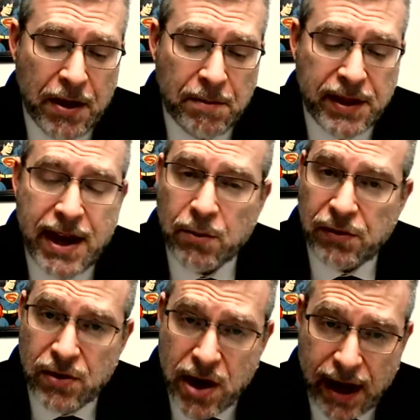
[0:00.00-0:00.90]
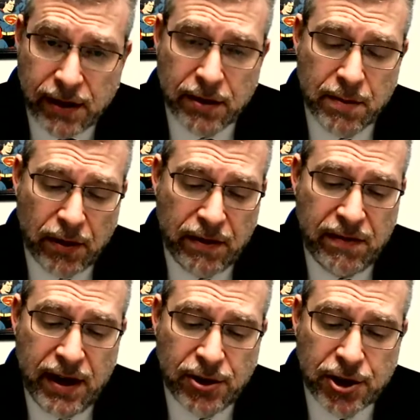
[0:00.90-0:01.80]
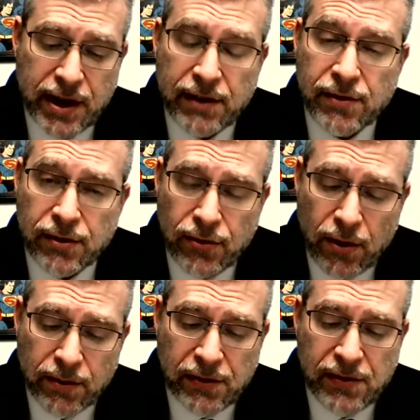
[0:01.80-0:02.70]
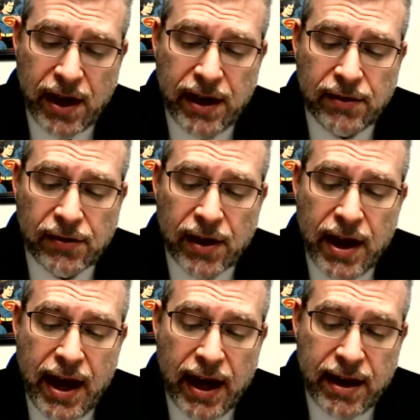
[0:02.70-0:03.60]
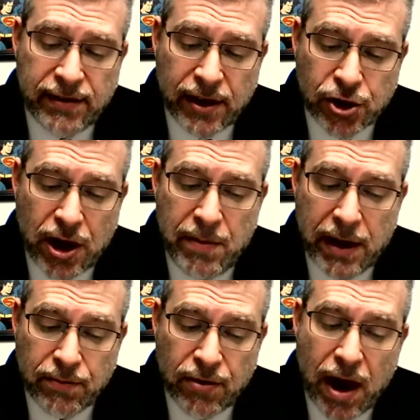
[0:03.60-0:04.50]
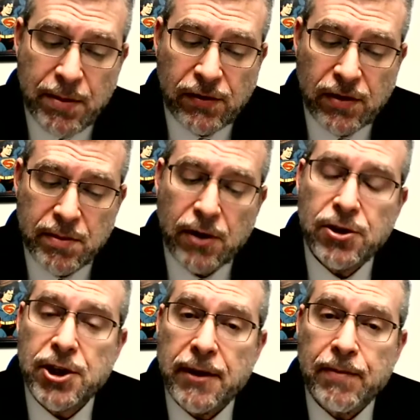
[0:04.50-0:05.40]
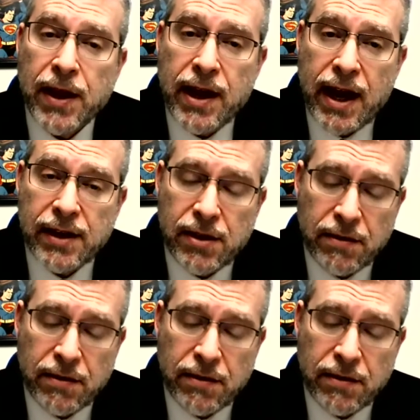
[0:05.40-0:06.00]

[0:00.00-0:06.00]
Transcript: But that was not their motivation. As the Torah states, and as Hashem had promised to Moshe at their